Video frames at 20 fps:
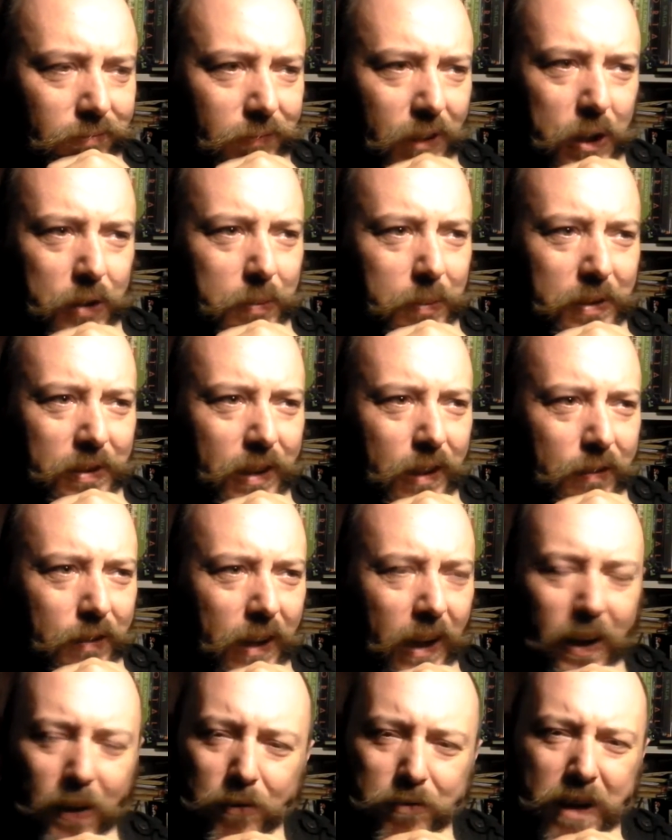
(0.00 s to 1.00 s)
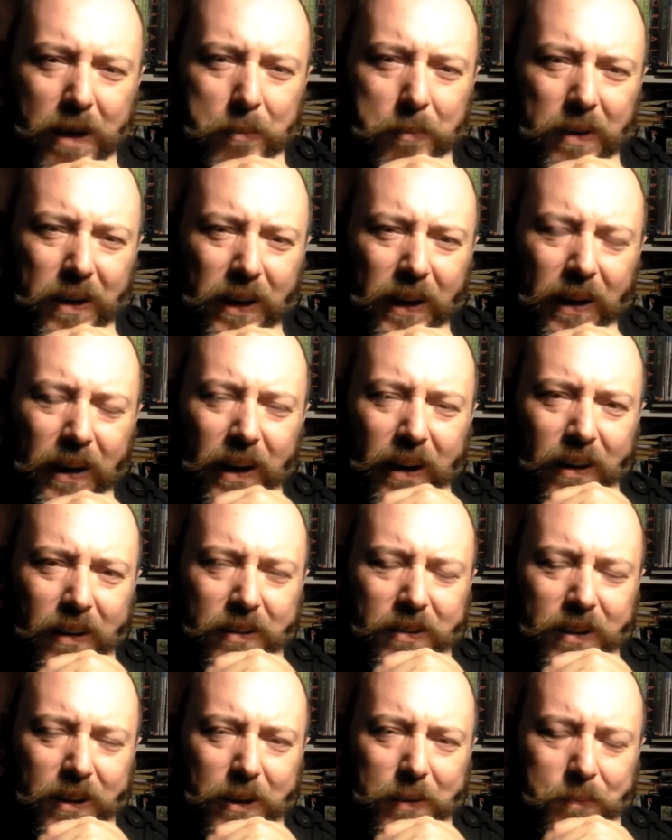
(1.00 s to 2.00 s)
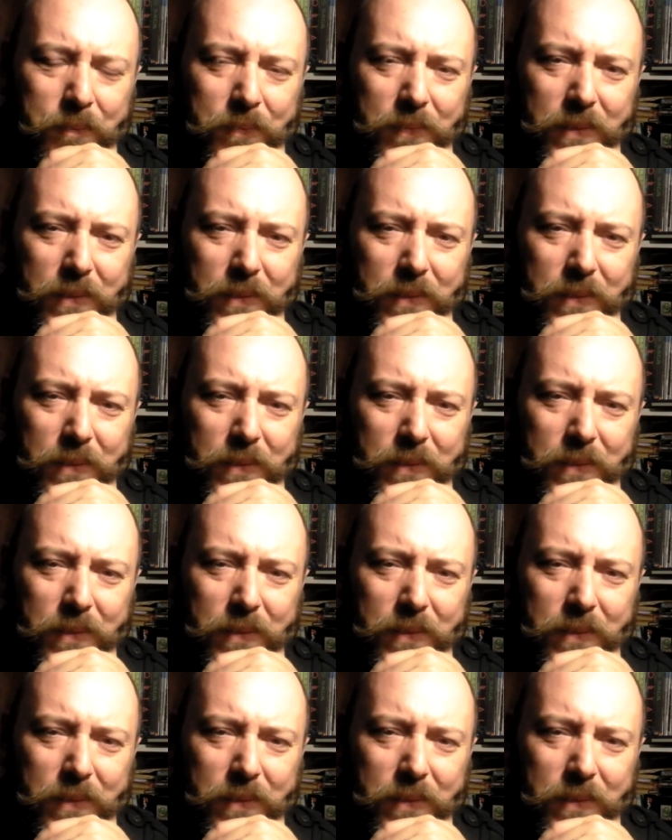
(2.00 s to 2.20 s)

Losing myself again and rambling again, aren't I?